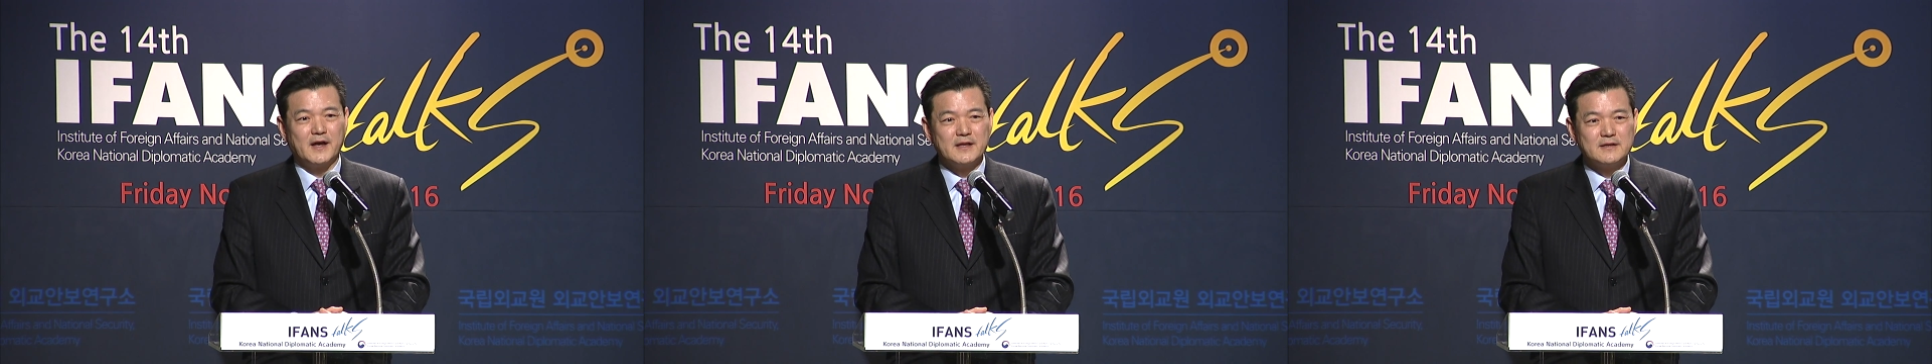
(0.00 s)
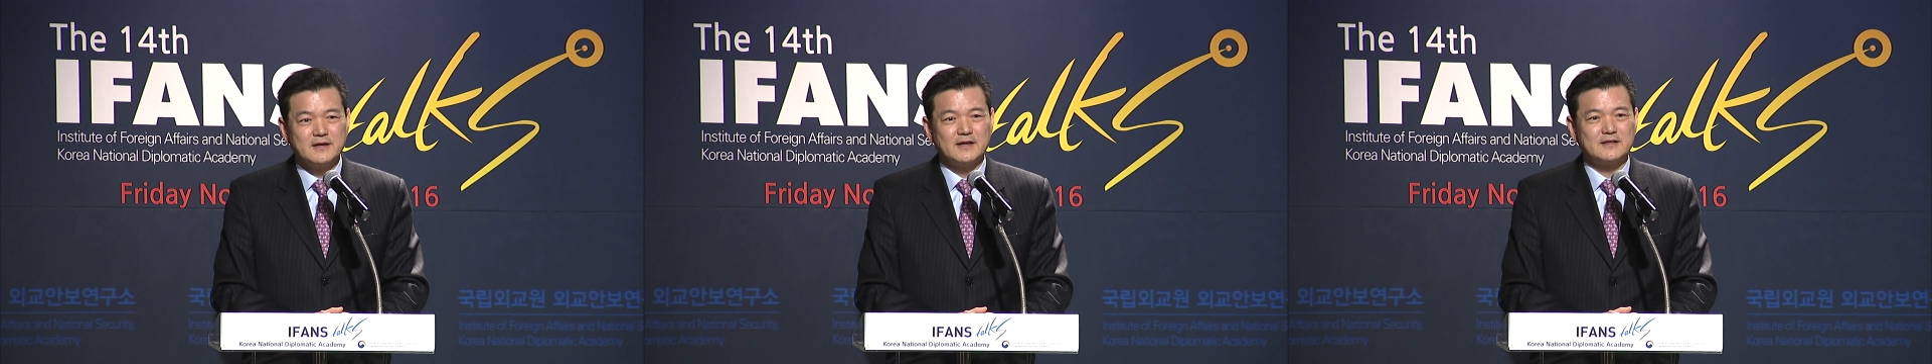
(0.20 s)

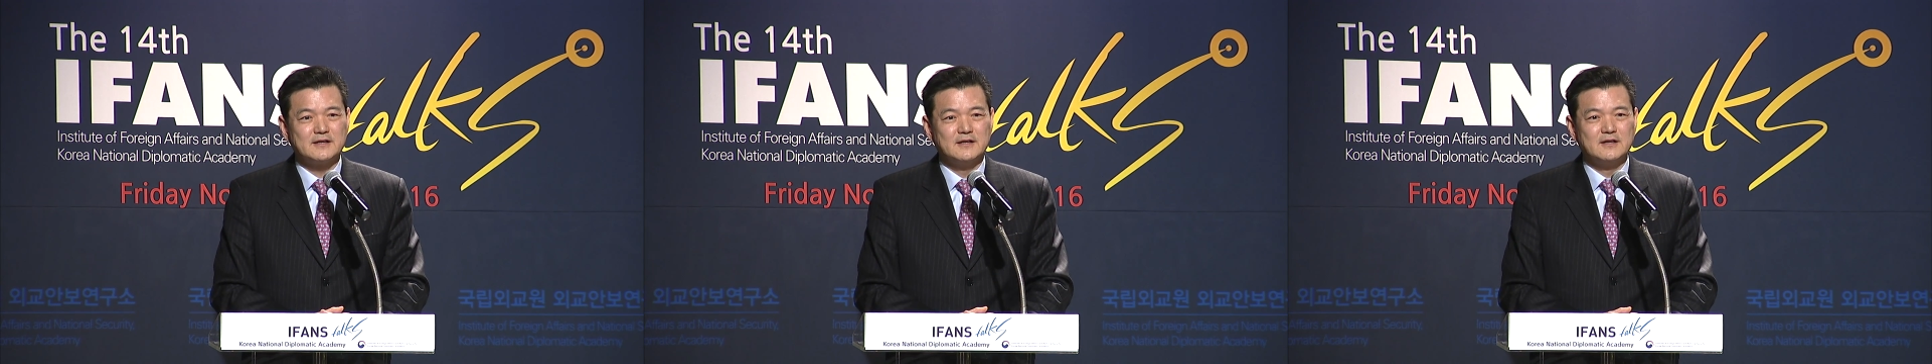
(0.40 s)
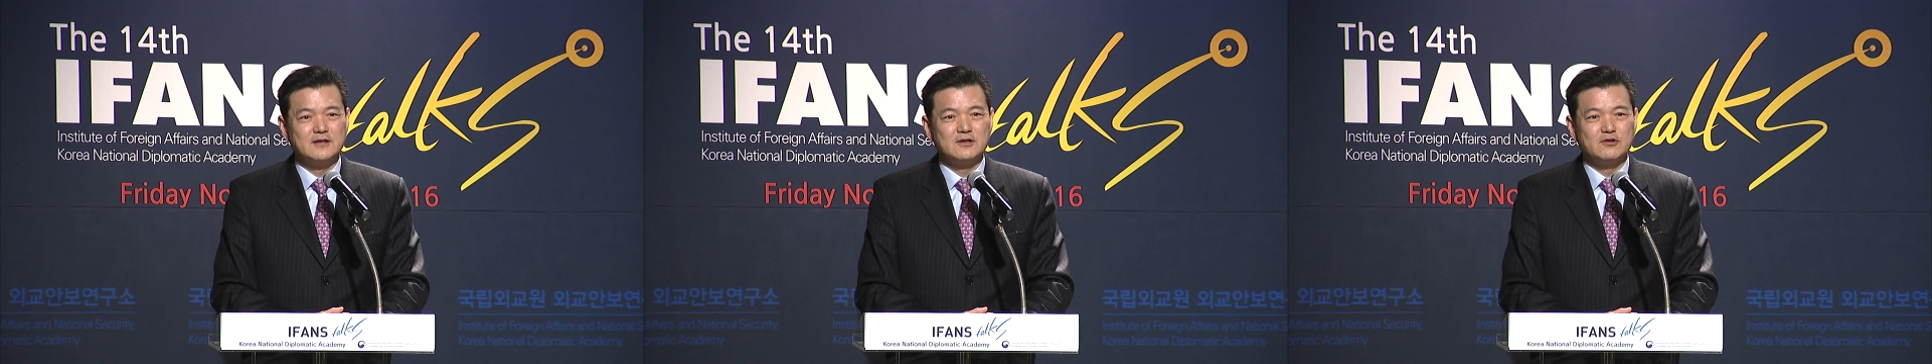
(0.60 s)
and yet
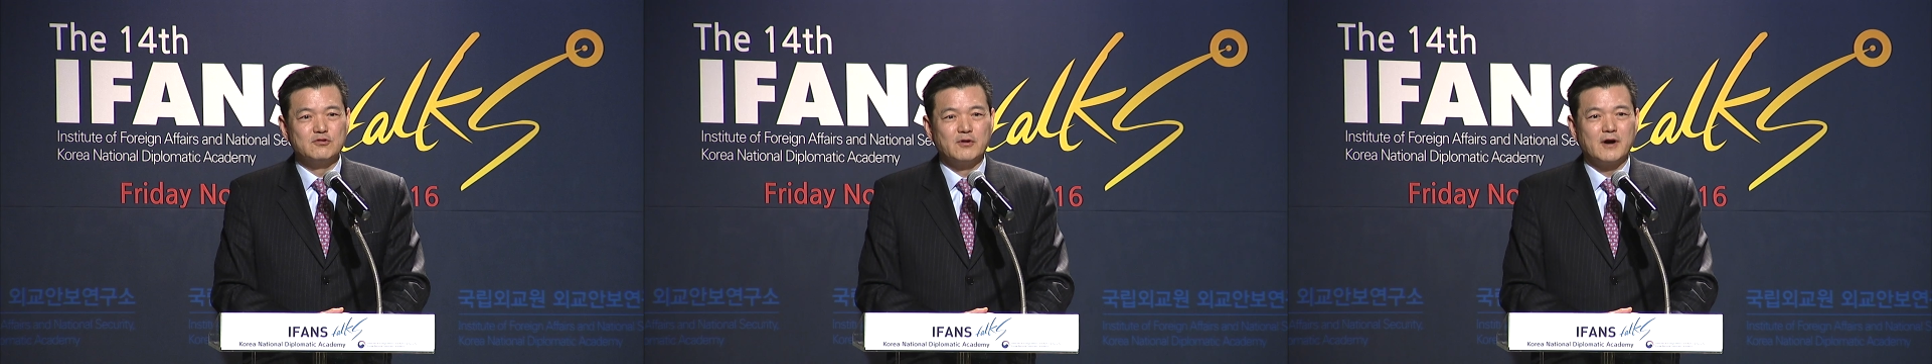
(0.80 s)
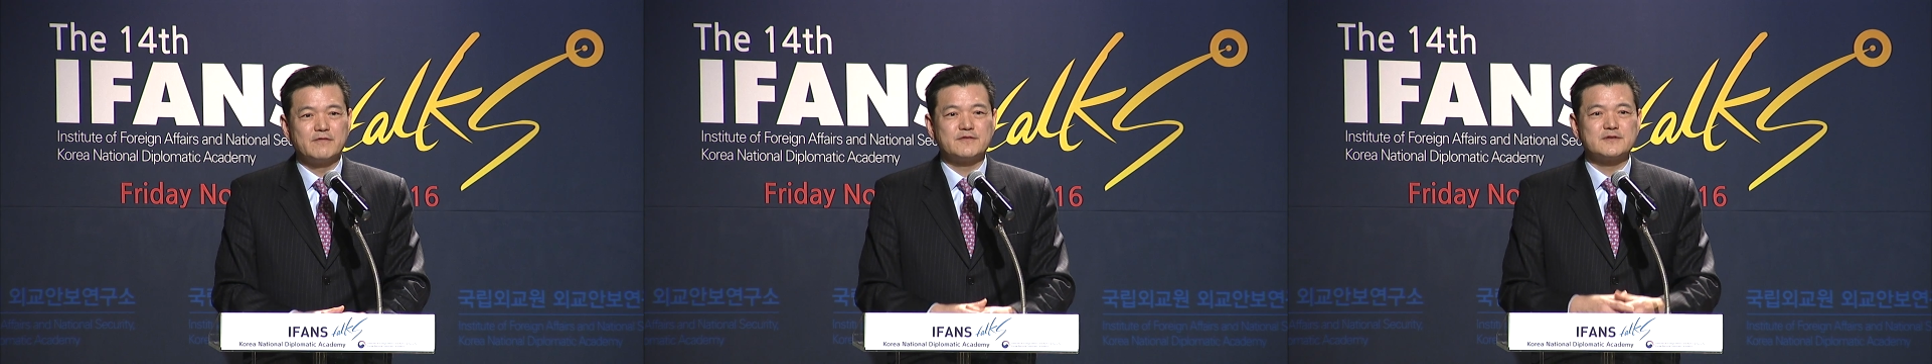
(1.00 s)

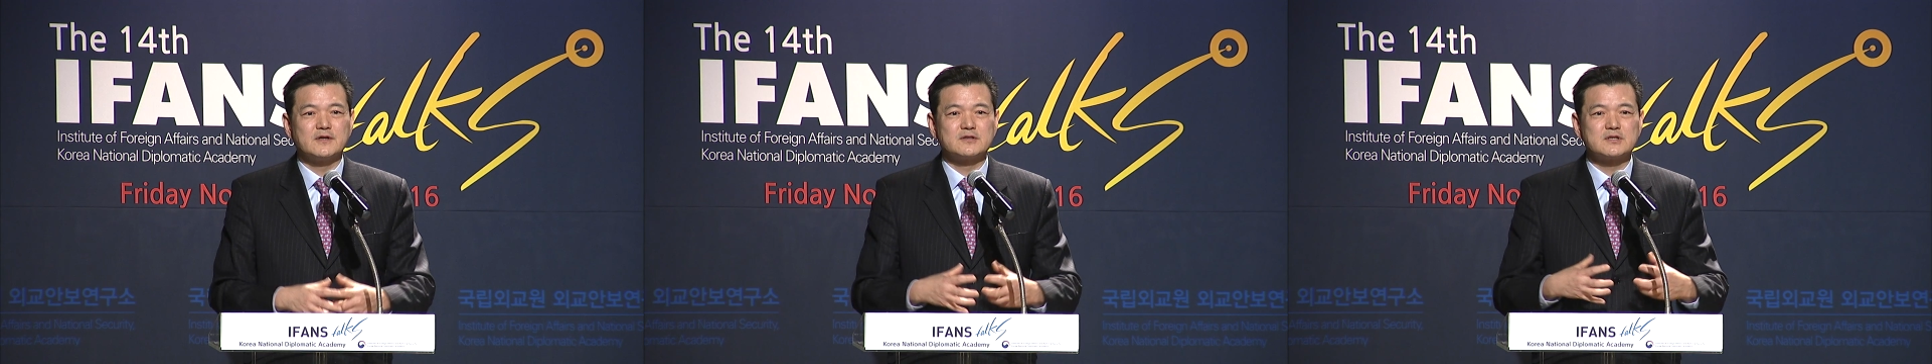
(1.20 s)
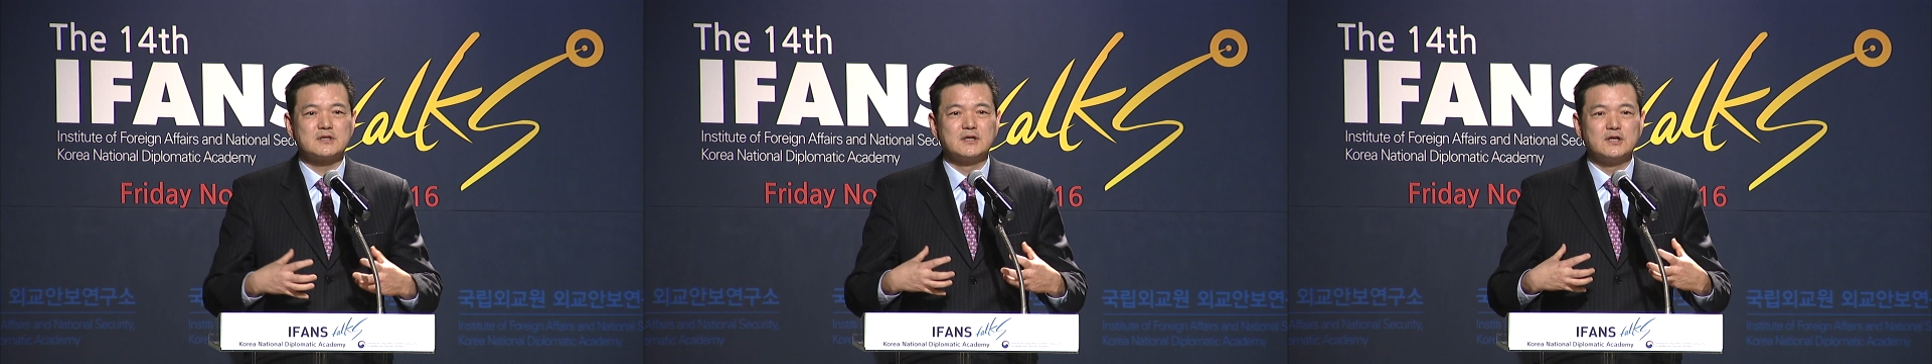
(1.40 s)
you have
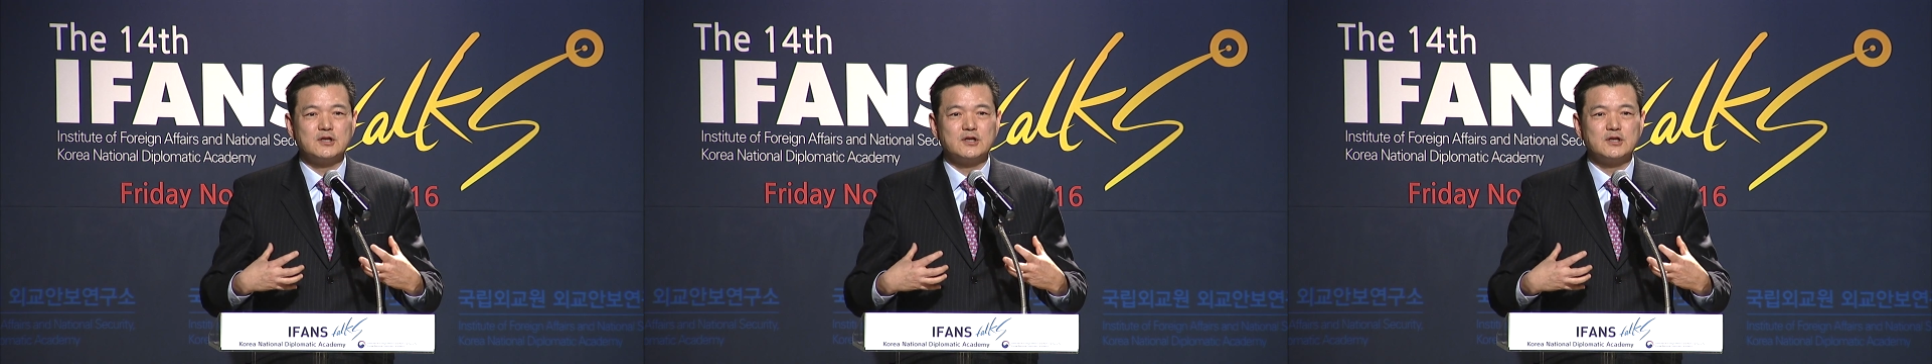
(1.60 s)
such